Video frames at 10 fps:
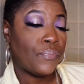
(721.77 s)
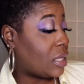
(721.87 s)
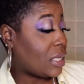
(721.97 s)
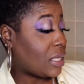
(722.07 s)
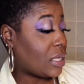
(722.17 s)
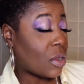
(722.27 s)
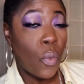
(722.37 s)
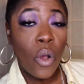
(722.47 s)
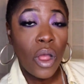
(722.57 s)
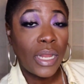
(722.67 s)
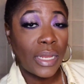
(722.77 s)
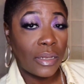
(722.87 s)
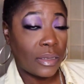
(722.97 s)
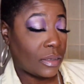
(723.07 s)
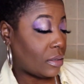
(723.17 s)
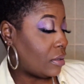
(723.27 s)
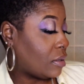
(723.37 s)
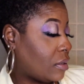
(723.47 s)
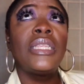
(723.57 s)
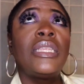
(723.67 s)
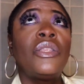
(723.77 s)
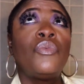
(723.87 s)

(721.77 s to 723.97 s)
This is a warning. This is